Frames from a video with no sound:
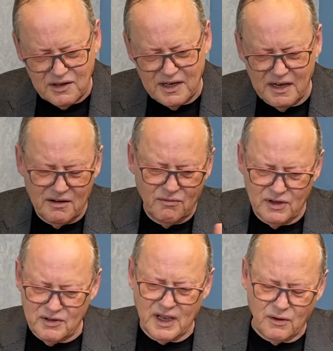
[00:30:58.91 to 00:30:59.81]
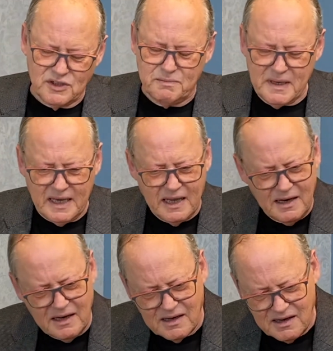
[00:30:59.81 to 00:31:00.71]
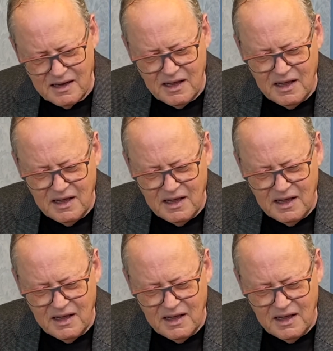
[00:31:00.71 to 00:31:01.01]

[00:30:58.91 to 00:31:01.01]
So I didn't, well, they don't speak Hindi.